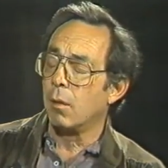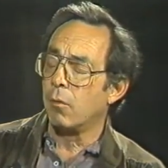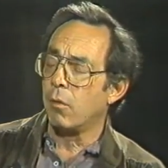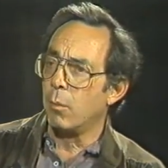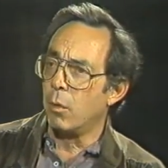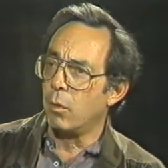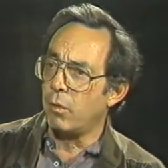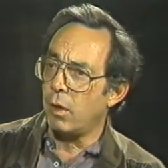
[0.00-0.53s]

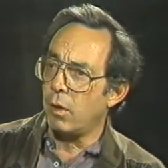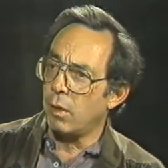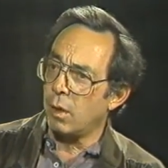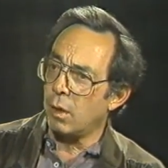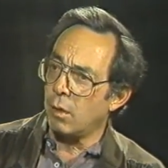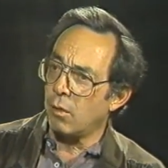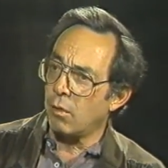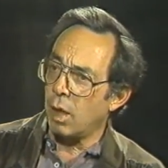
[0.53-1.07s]
for movie
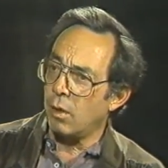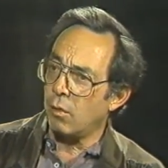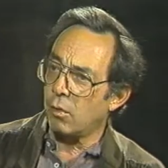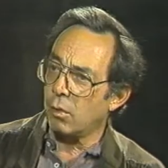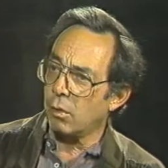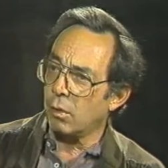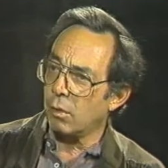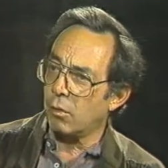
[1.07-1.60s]
theaters, high
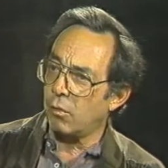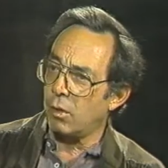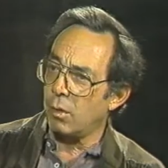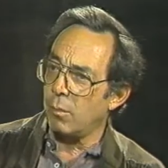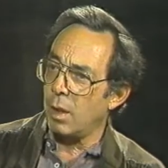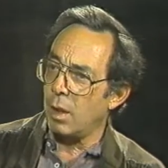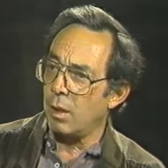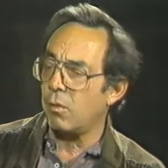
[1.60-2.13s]
schools,
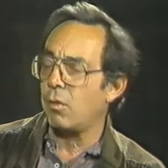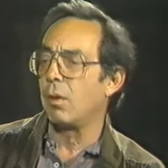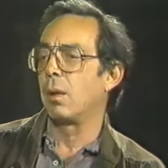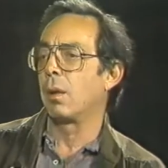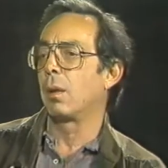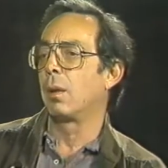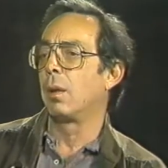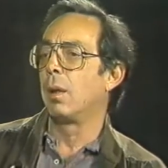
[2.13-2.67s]

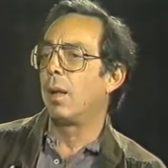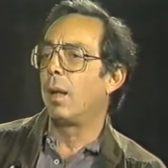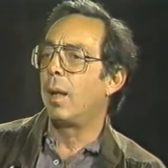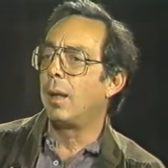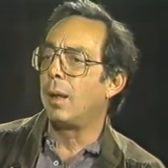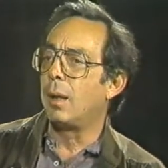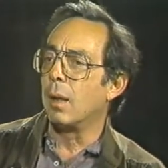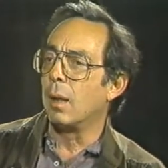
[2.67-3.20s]
gymnasia,
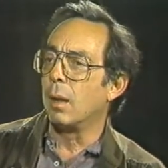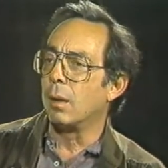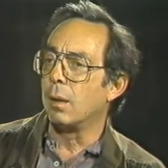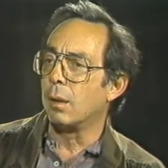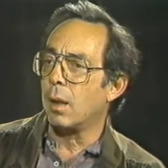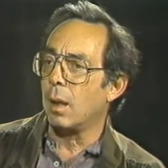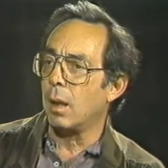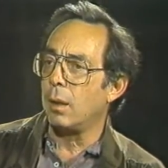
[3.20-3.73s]
any
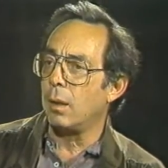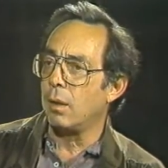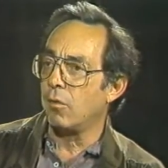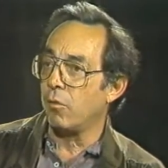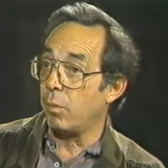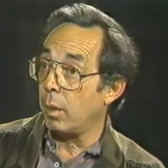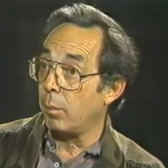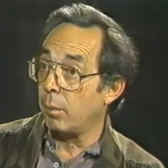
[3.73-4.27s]
other kind
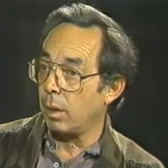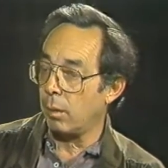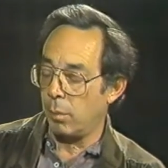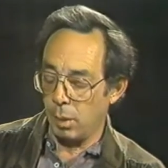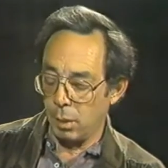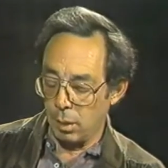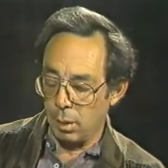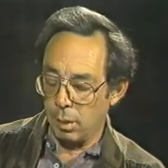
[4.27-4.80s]
of public
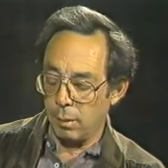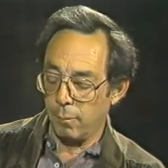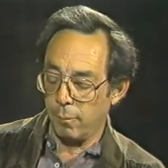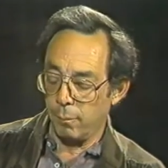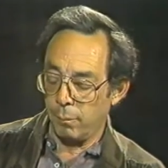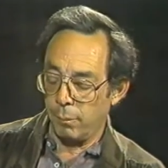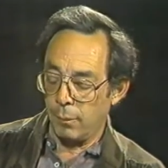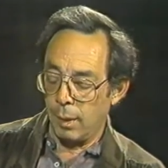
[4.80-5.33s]
building.
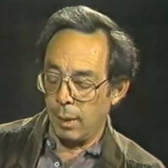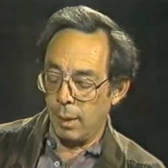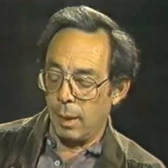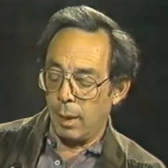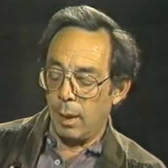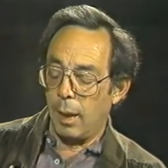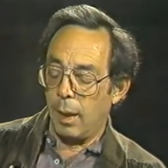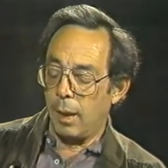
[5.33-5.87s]

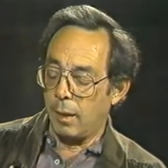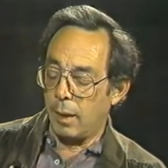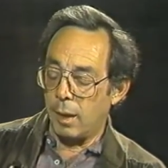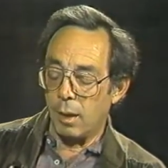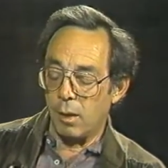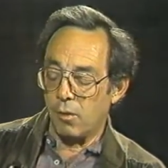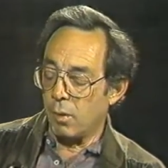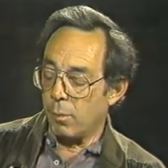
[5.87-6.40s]
And
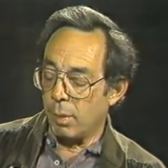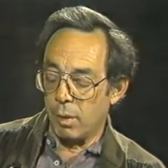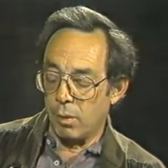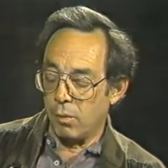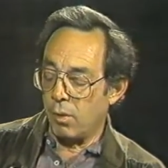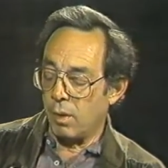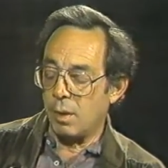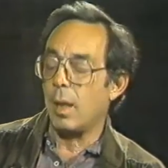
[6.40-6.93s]
they are
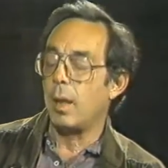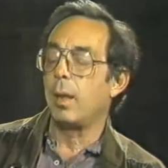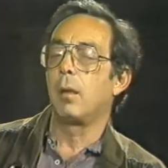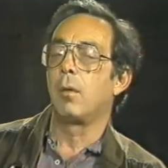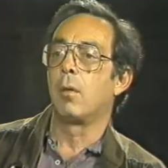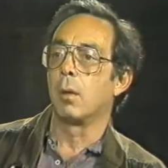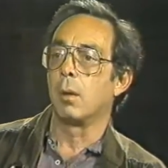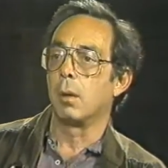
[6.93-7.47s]
supposed to
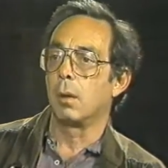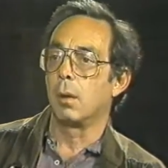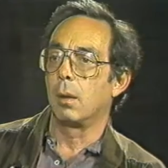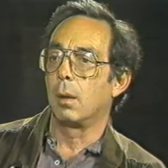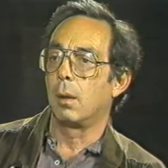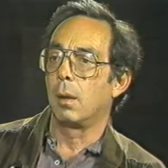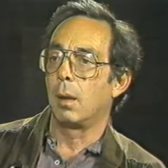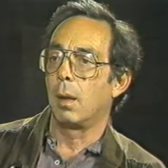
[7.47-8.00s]
take dirt
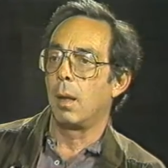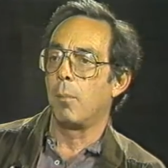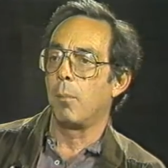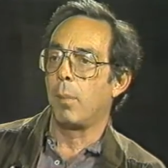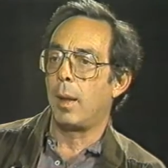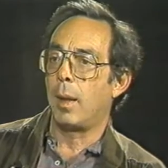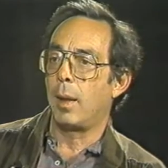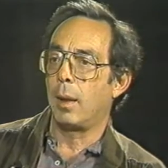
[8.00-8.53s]
and
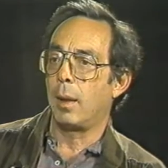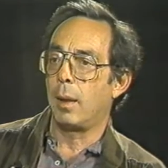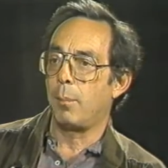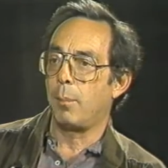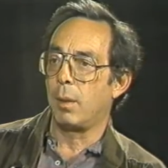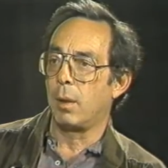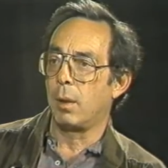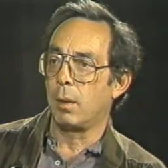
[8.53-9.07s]
pile it
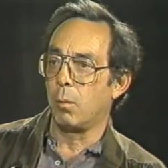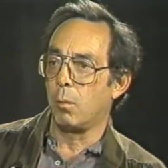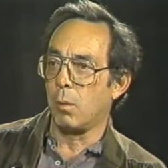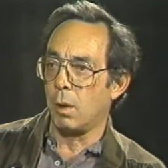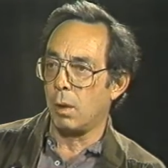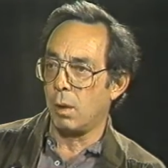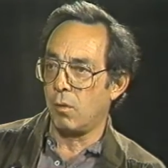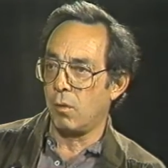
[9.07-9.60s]
up along the
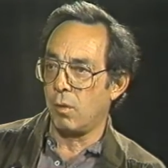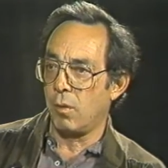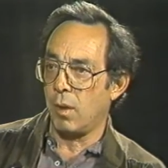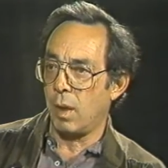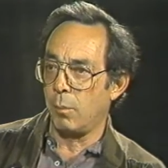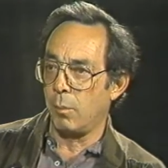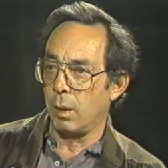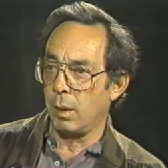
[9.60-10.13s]
walls of
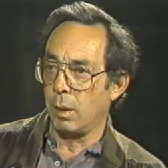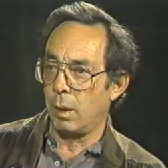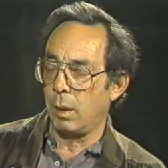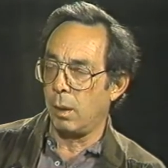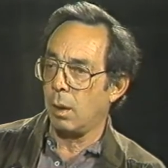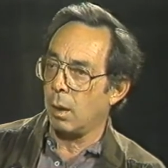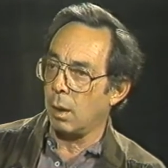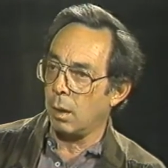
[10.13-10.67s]
that
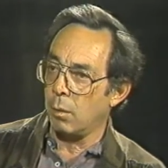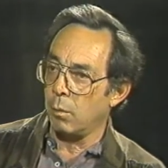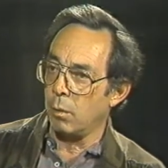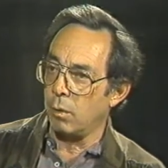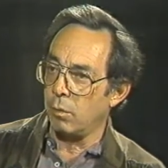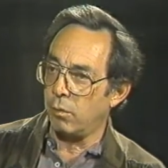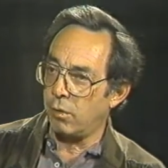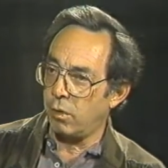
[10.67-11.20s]
building and on the
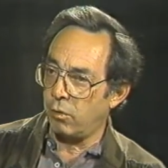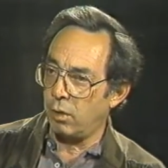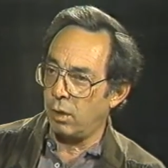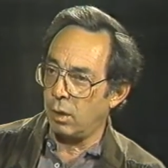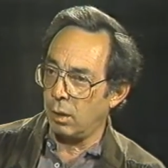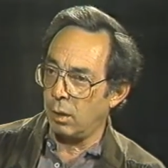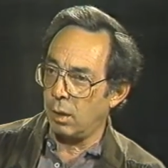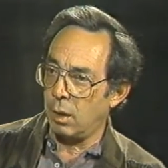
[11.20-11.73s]
roof to
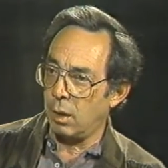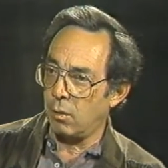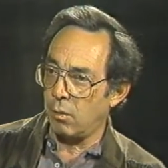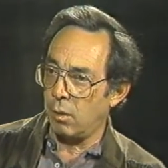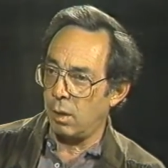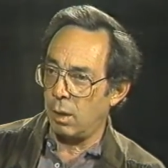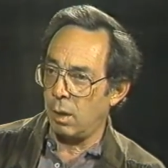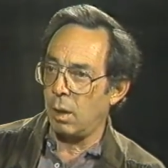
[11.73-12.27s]
shield against
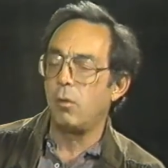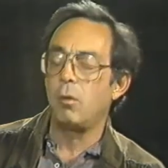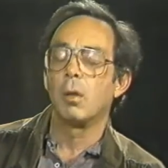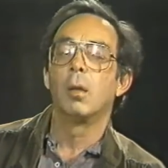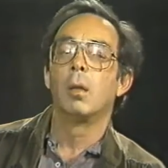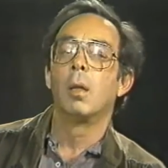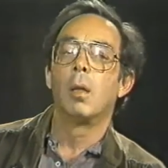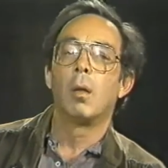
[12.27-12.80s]
radiation.